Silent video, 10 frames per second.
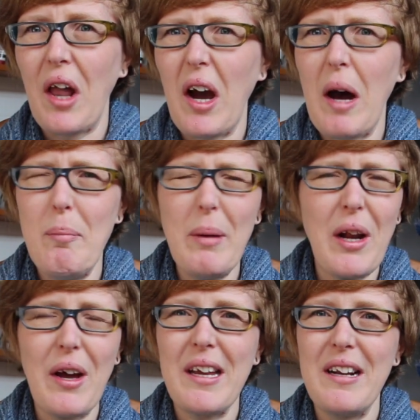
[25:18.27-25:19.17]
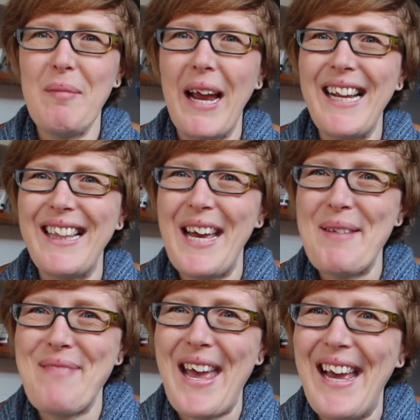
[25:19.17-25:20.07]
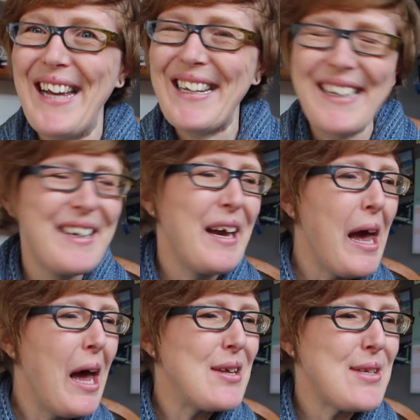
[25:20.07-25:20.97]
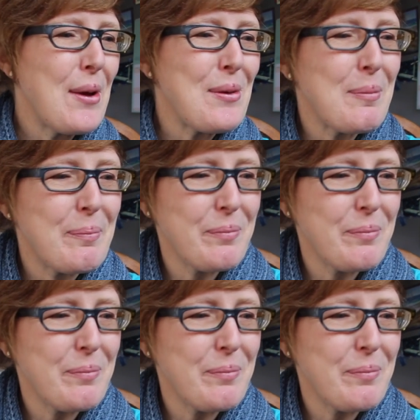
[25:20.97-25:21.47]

I bet I can make that bag. So